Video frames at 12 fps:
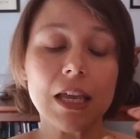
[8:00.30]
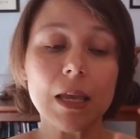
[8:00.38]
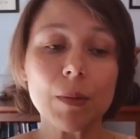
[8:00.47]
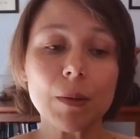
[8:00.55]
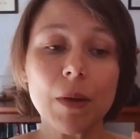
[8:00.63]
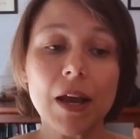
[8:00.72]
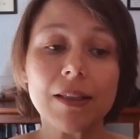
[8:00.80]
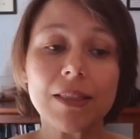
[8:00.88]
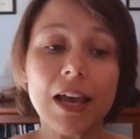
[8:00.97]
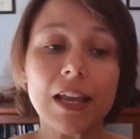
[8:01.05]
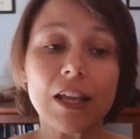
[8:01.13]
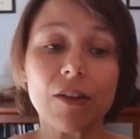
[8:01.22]
keep in mind
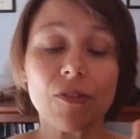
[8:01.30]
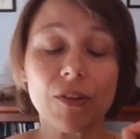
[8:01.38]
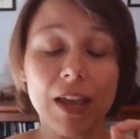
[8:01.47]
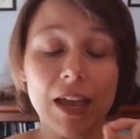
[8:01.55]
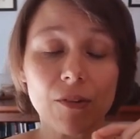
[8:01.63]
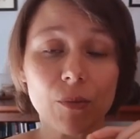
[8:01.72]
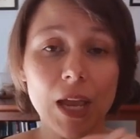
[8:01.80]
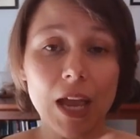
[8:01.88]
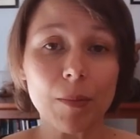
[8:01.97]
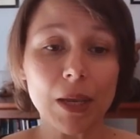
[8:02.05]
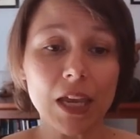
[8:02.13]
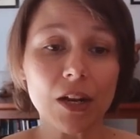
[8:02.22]
that if we
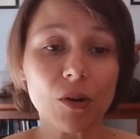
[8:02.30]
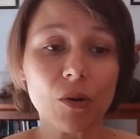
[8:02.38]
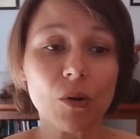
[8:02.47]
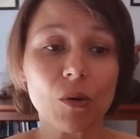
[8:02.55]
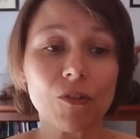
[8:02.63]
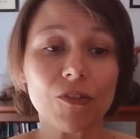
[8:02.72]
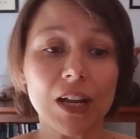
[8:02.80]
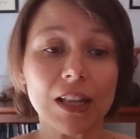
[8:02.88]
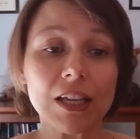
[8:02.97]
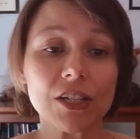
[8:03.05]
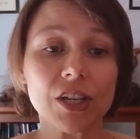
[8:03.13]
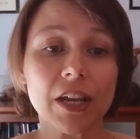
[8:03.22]
have mechanical
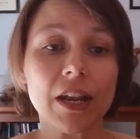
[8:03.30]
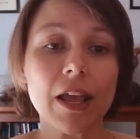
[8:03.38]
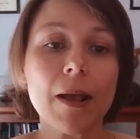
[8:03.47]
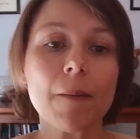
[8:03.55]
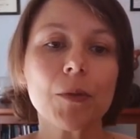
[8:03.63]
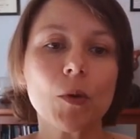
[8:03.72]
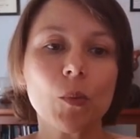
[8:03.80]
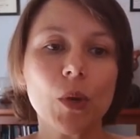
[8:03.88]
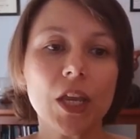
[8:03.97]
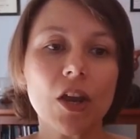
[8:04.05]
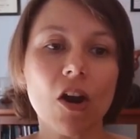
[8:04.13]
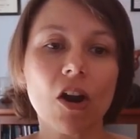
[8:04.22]
ventilation,
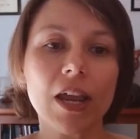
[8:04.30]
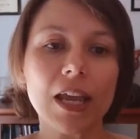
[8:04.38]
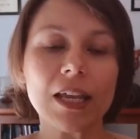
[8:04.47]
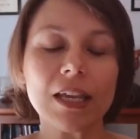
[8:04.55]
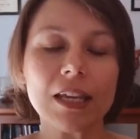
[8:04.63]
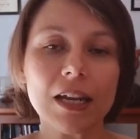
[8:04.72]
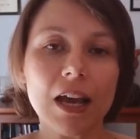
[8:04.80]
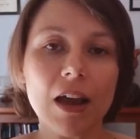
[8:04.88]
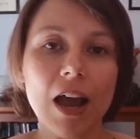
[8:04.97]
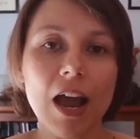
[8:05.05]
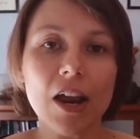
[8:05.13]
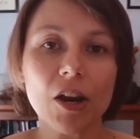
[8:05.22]
we are getting
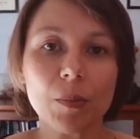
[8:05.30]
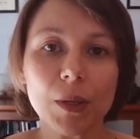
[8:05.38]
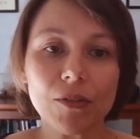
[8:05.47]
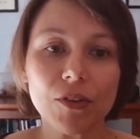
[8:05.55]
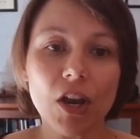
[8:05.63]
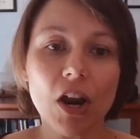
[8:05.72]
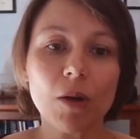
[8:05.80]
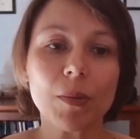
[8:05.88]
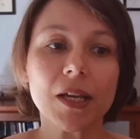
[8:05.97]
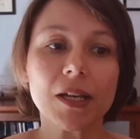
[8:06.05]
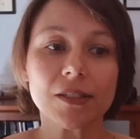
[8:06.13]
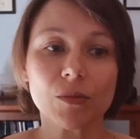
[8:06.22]
higher PVR
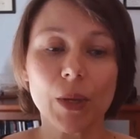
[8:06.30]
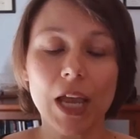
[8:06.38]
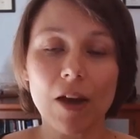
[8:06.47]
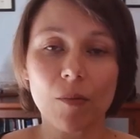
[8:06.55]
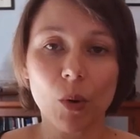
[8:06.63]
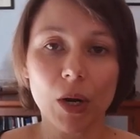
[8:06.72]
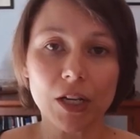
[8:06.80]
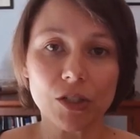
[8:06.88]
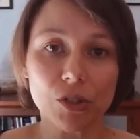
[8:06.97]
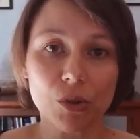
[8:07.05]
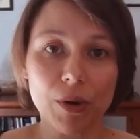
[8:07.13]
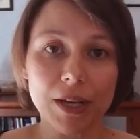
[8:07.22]
because we have more
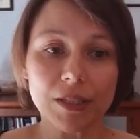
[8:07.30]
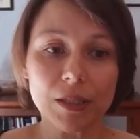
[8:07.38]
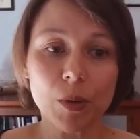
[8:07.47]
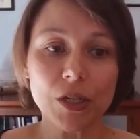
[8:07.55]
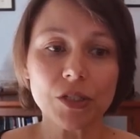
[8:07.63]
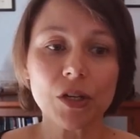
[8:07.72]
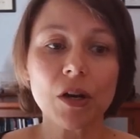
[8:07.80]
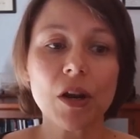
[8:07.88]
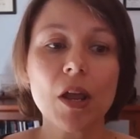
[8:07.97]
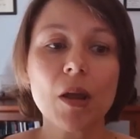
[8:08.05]
intrathoracic pressure.